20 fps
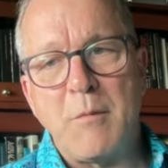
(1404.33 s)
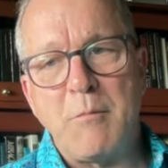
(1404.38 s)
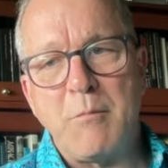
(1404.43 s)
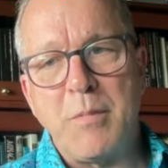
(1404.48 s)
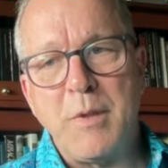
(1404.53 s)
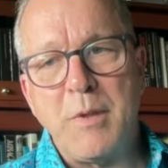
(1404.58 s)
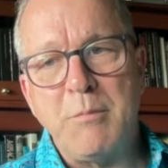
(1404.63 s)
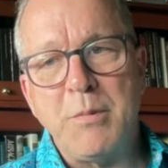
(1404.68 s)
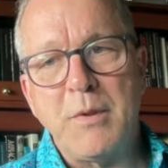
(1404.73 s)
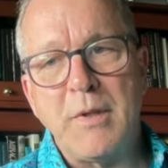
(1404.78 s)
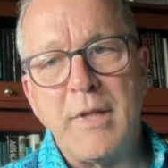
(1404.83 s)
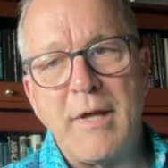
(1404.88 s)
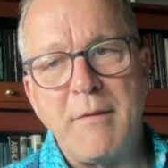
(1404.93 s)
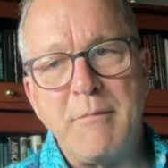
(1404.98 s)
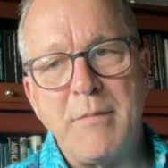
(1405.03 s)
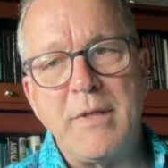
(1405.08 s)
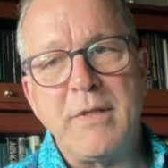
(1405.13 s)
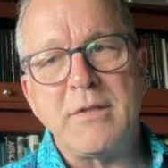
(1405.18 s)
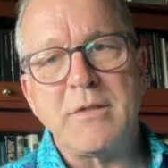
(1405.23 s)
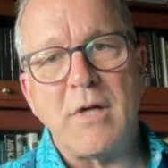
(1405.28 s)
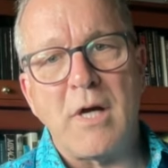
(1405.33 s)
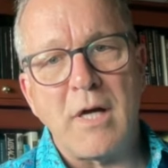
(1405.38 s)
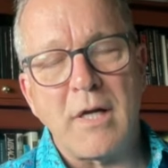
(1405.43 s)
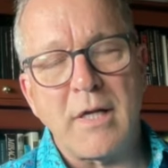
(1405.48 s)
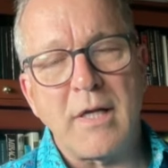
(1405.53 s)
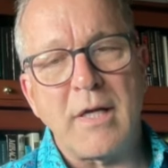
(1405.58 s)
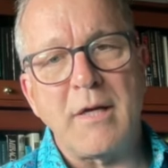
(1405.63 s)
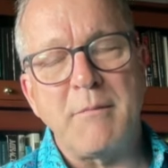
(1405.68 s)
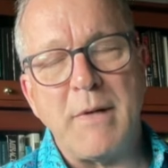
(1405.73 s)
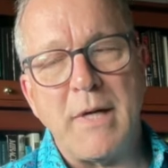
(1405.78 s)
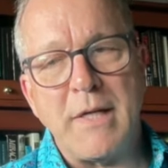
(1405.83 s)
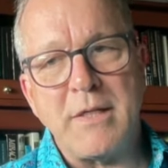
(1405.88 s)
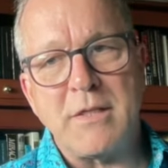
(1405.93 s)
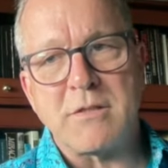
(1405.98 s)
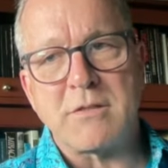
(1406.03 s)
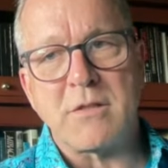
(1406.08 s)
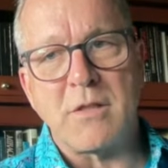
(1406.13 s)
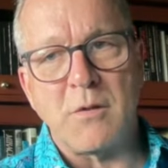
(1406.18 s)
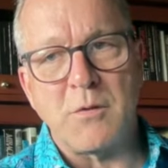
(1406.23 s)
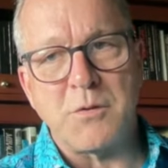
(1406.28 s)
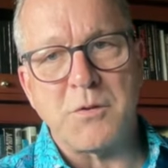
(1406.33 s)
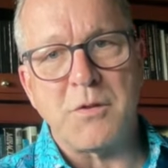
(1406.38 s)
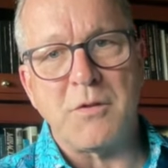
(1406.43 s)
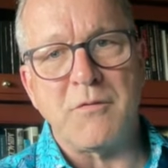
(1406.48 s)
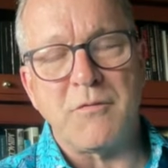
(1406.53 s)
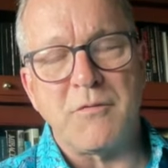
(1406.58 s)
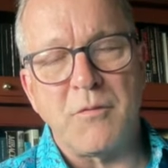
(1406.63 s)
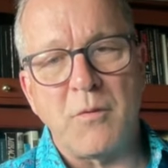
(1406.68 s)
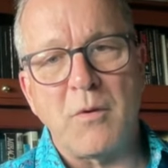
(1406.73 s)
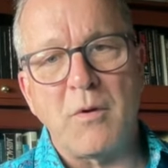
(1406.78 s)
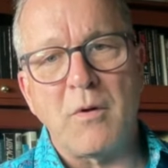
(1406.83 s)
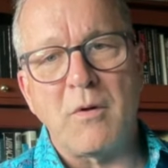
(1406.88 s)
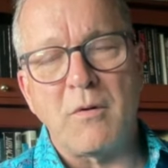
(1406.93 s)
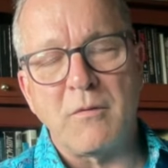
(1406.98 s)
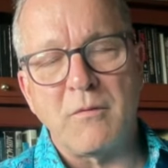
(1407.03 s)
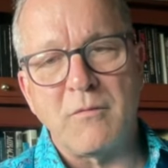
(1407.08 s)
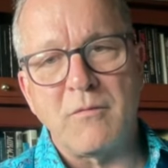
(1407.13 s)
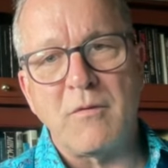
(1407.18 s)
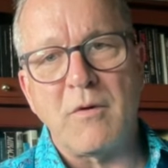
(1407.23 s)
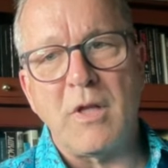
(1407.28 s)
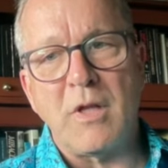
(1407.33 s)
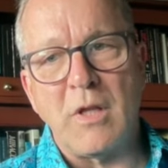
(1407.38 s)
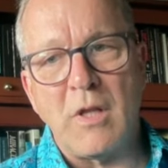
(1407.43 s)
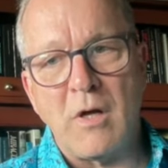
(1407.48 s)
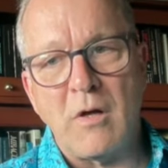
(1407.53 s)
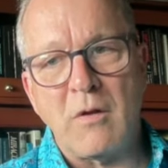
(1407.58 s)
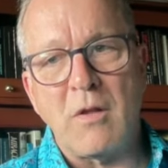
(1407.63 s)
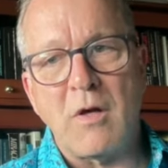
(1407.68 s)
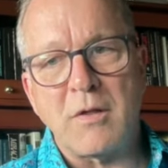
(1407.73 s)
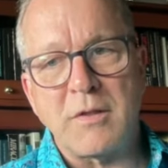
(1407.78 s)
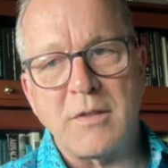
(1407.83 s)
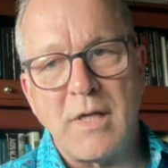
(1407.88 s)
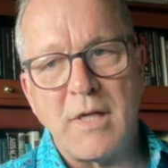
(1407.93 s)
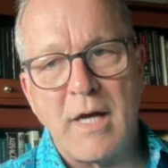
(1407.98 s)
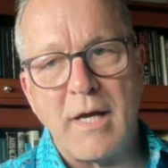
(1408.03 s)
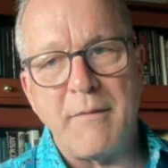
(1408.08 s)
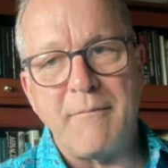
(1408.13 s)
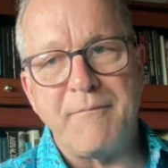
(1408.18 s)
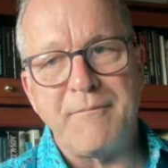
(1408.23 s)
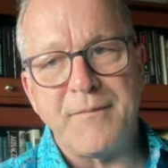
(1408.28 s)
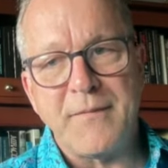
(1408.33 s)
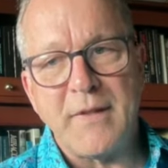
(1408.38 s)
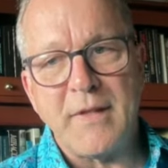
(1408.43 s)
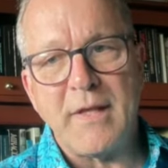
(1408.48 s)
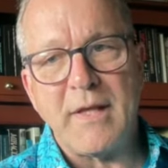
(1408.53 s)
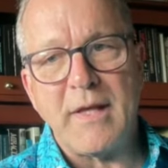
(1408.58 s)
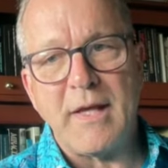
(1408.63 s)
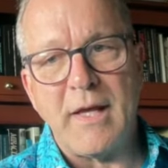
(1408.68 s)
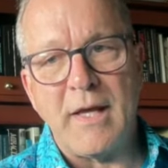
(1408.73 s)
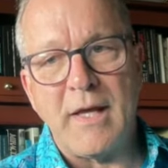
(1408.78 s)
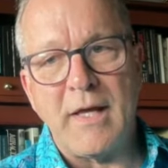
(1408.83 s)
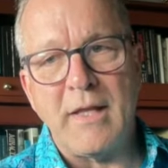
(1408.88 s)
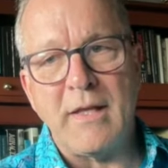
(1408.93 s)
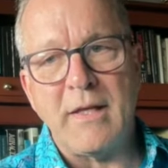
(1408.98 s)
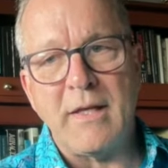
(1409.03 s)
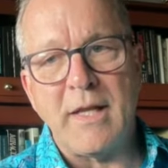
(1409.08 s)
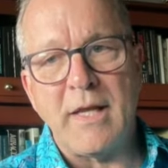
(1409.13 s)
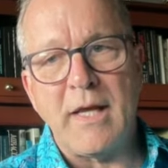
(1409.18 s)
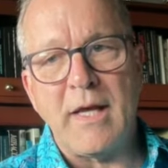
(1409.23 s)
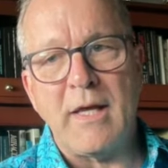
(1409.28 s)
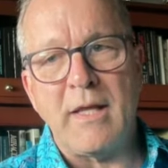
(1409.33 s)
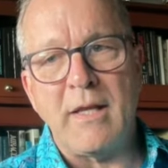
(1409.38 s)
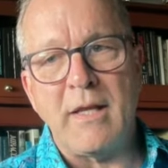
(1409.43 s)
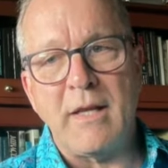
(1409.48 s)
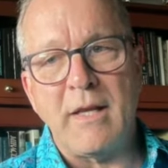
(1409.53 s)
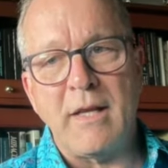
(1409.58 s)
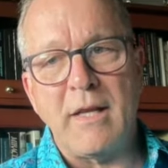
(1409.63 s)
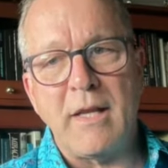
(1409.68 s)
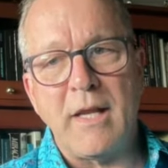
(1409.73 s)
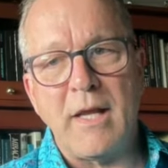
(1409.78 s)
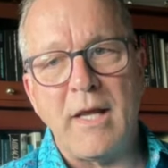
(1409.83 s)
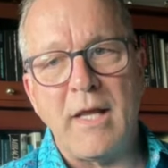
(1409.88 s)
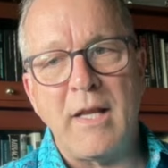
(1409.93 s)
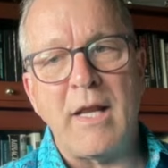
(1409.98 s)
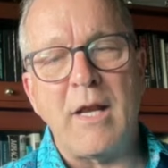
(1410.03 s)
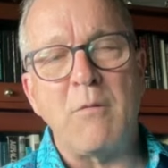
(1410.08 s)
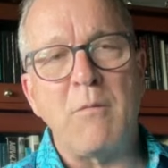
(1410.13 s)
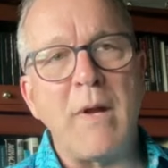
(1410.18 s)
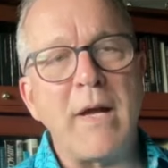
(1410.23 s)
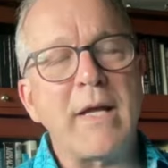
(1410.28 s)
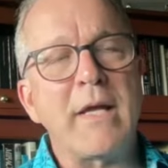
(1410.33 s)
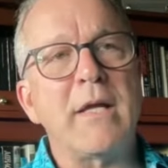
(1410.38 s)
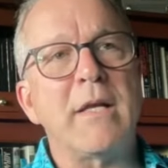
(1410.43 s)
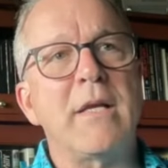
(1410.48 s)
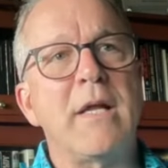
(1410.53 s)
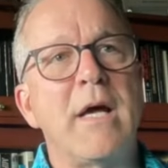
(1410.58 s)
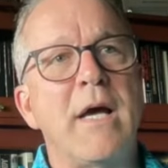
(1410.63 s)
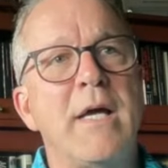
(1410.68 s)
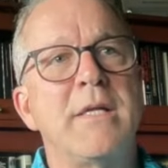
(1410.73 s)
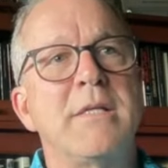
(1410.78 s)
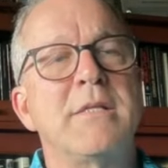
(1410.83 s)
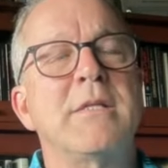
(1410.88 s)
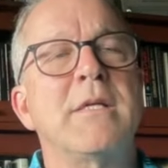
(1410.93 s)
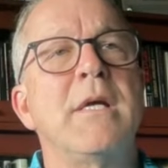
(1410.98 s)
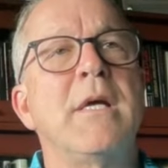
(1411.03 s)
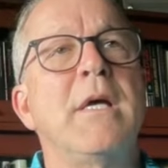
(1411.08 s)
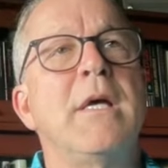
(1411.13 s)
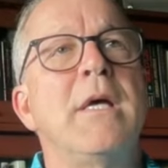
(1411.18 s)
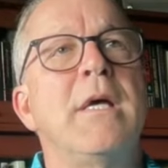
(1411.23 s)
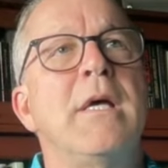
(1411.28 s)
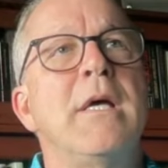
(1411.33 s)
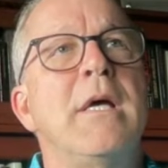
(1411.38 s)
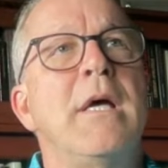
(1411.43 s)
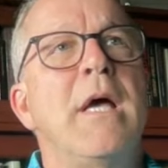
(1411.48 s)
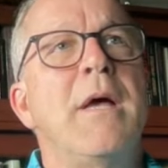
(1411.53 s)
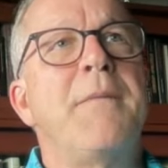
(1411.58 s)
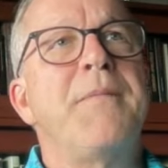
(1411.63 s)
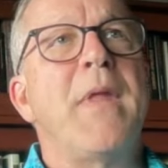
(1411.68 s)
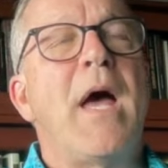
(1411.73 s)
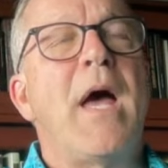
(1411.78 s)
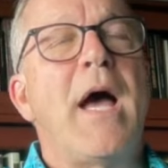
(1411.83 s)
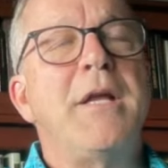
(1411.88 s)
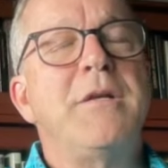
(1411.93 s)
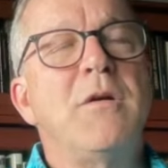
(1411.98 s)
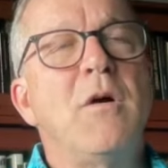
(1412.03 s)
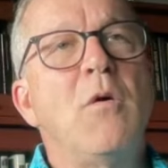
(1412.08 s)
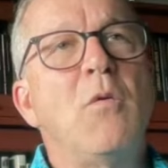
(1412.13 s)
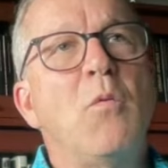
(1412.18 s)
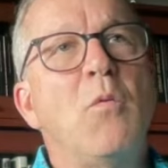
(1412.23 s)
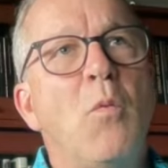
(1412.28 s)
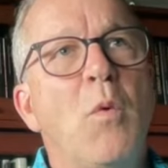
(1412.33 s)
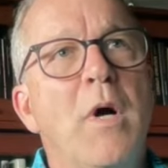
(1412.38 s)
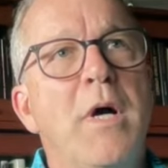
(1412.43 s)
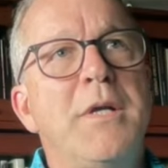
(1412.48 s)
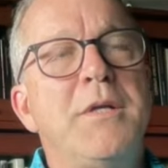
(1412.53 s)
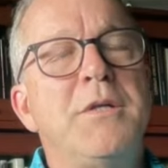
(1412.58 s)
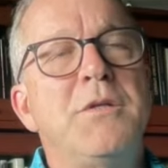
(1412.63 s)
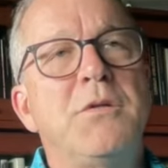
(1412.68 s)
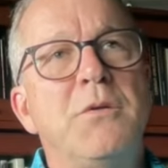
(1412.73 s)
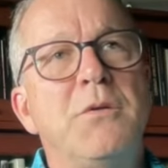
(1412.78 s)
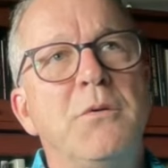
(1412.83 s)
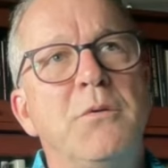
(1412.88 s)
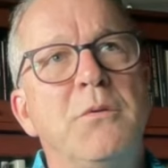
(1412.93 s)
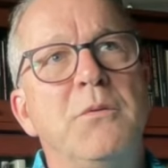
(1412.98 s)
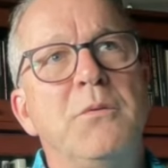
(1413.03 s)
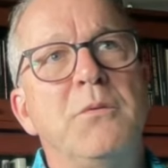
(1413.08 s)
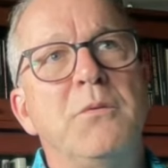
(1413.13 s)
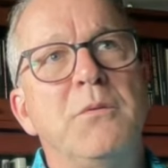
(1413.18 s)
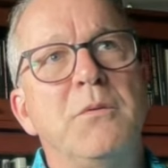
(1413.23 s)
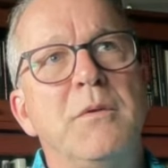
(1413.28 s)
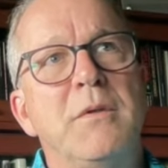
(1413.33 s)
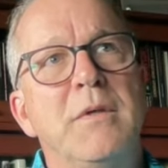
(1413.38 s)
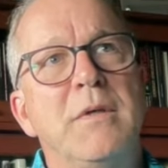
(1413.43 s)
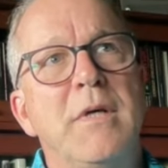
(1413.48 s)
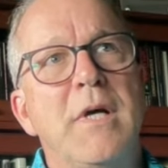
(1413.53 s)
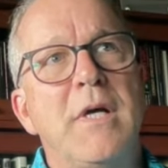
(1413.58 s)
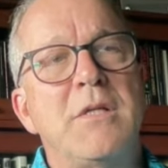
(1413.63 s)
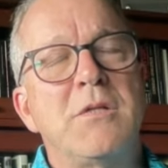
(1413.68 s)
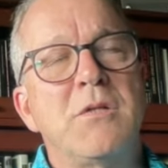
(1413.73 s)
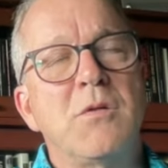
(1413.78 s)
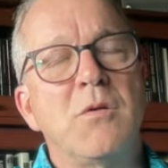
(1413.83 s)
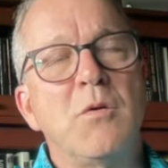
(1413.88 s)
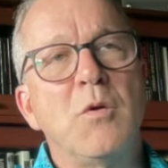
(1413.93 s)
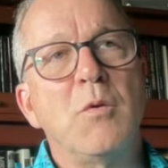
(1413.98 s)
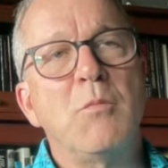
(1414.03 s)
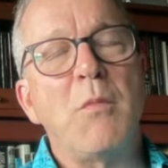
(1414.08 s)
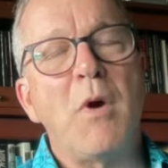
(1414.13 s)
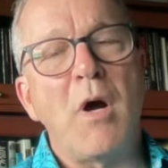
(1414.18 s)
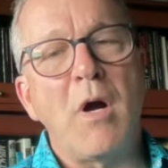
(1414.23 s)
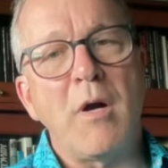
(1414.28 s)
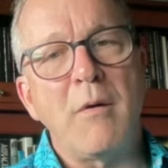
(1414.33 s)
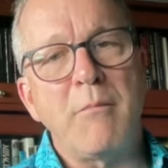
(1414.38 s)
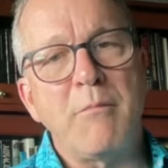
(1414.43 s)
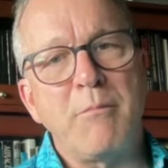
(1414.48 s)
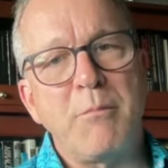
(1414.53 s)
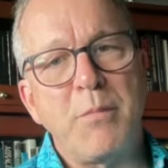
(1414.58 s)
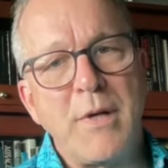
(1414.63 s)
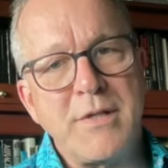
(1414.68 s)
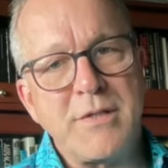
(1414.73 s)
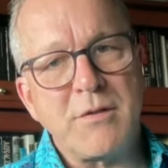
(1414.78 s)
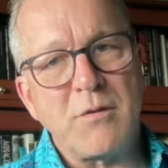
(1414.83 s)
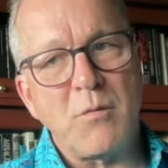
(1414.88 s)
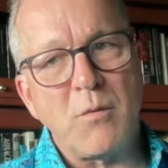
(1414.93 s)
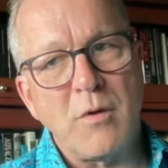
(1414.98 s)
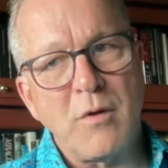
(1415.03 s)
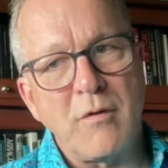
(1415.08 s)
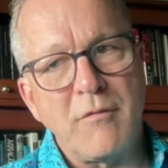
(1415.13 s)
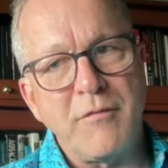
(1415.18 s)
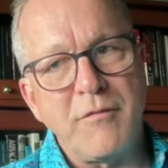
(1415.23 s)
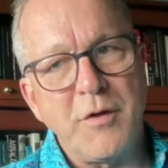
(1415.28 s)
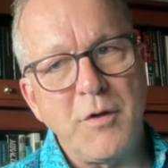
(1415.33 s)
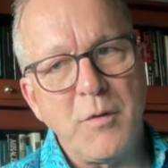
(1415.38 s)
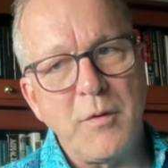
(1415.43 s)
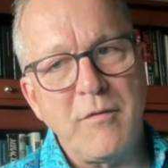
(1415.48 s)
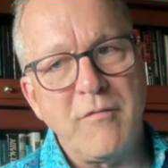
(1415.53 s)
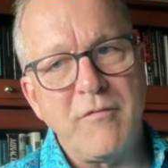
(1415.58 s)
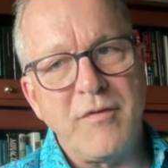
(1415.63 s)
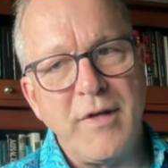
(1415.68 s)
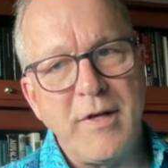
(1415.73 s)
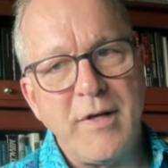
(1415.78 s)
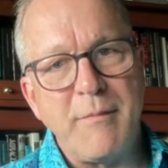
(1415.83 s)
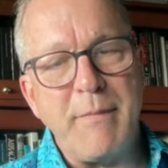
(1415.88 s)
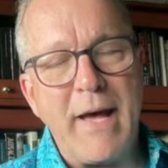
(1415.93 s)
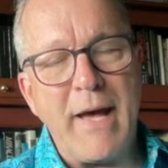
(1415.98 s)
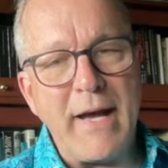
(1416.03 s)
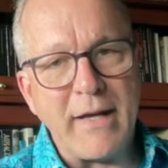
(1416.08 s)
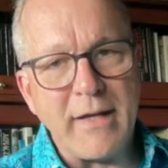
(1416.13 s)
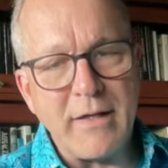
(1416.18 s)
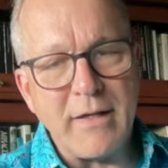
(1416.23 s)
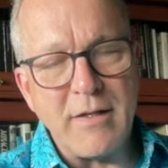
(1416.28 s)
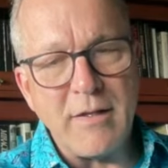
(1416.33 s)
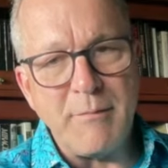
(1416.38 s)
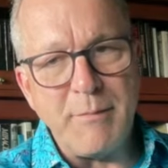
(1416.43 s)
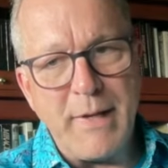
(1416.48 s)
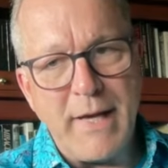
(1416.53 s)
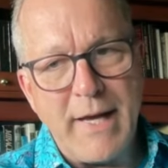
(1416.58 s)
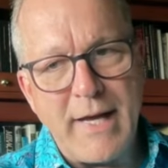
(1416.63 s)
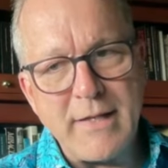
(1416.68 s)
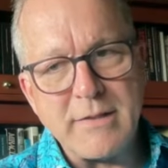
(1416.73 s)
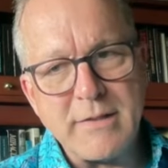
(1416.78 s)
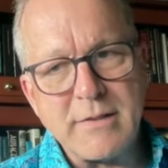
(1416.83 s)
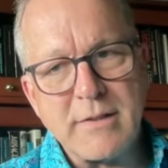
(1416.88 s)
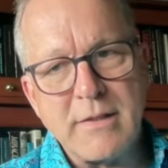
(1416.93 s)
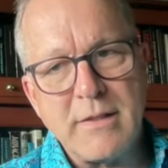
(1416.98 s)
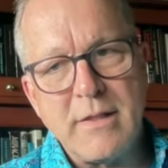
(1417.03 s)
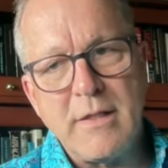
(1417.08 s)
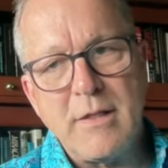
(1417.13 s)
People have been talking about disclosure for a long time, and I recognize I don't want to assume our present worldview and feed it back into the past,